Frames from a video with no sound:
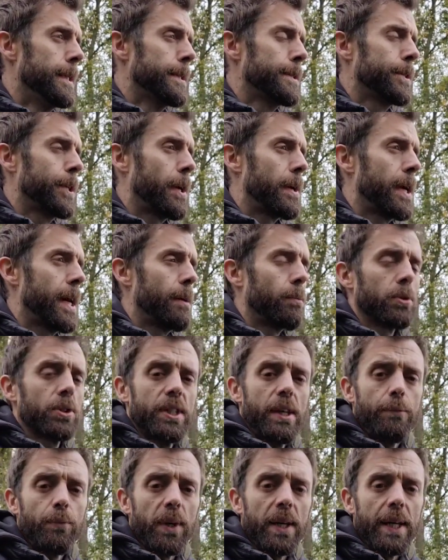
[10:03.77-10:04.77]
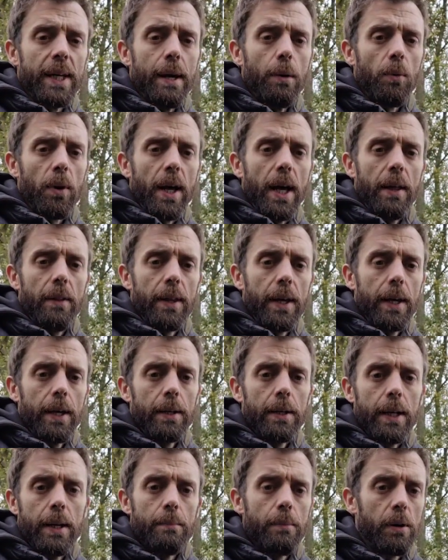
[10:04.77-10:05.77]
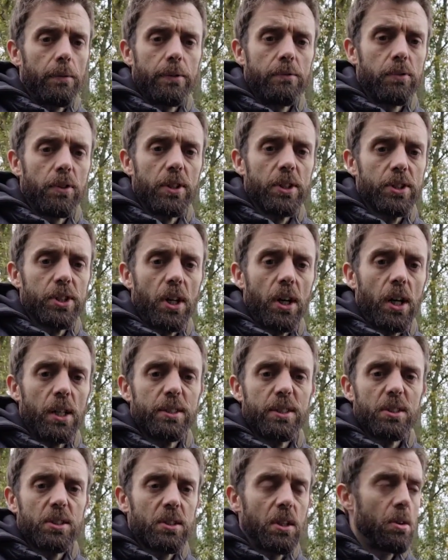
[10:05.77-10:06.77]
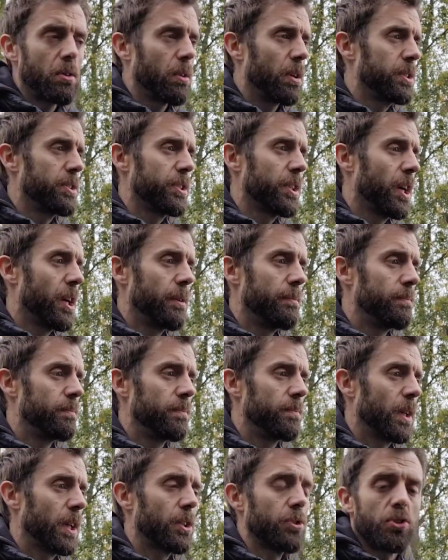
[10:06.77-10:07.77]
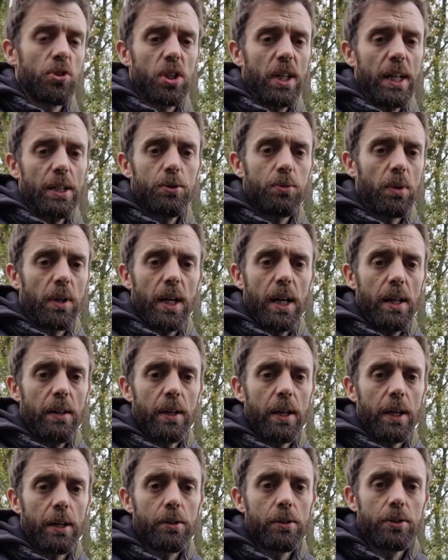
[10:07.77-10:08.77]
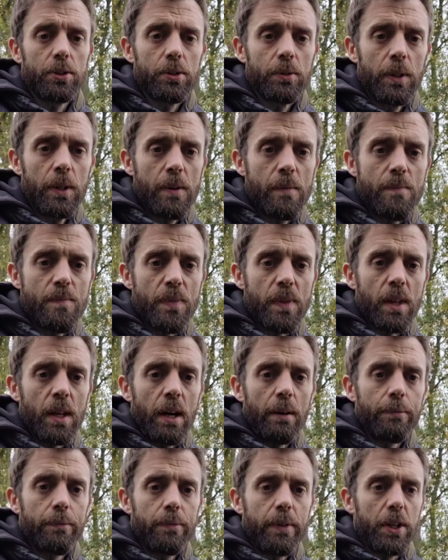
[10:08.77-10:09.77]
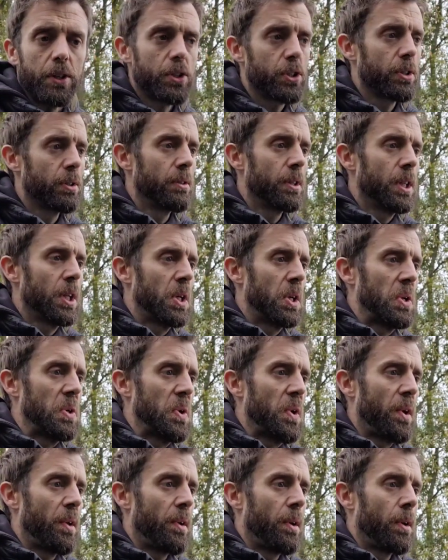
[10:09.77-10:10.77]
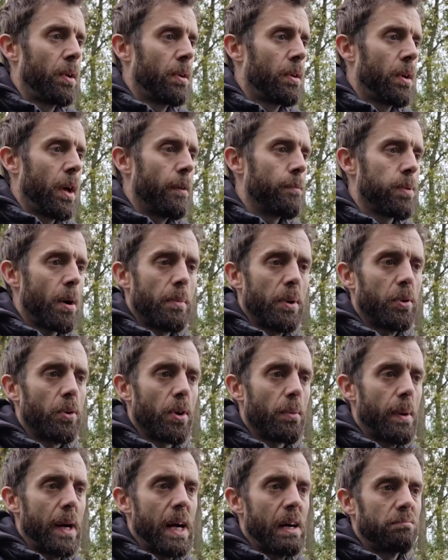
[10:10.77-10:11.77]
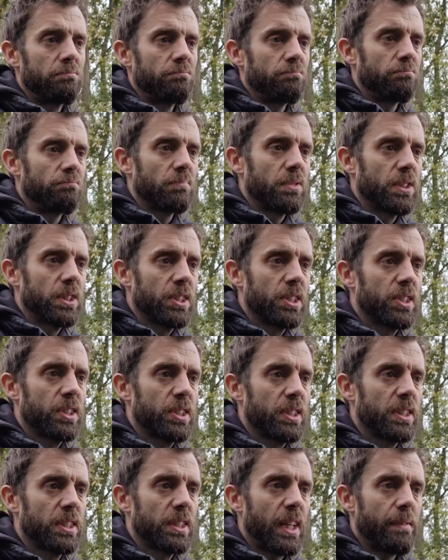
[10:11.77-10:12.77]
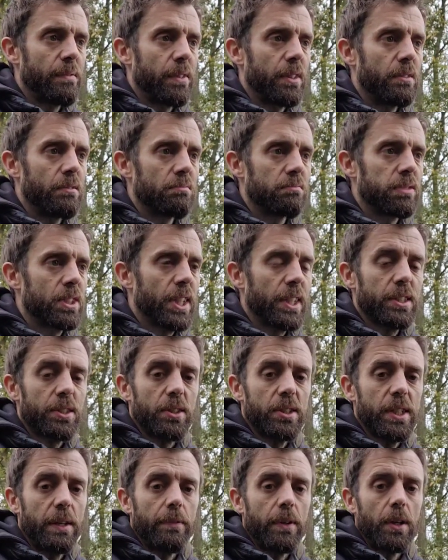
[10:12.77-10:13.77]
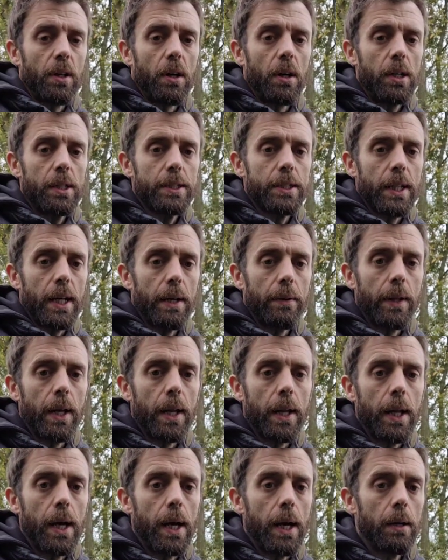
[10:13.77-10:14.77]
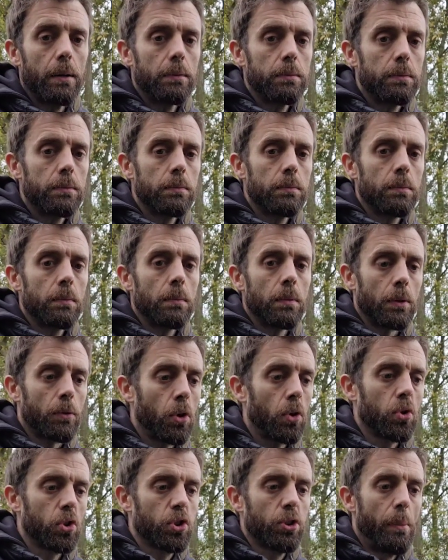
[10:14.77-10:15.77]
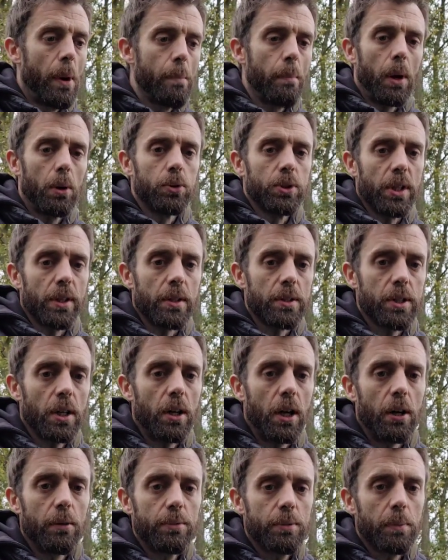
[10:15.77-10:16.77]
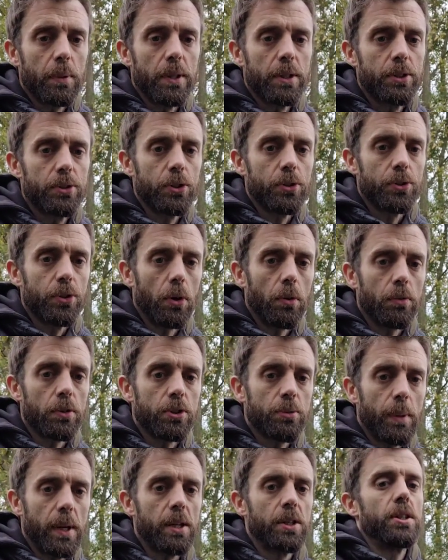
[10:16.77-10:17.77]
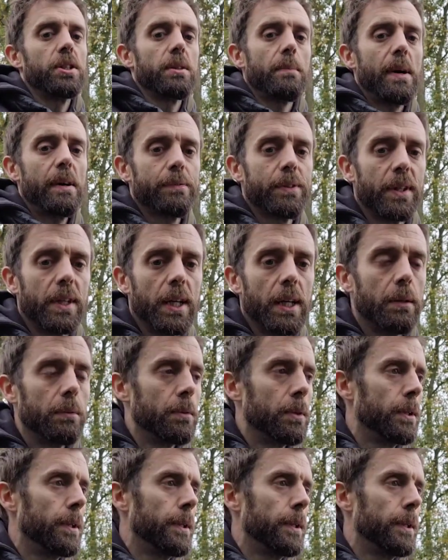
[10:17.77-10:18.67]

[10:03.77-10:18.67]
So yeah, we'll see if we can get one out there. I ain't bothered with the size as long as I can just catch one out there, because I've fished, I've probably done about 6 or 7 nights down there now. I've caught summit most of the times, but it's just not the species I'm after now.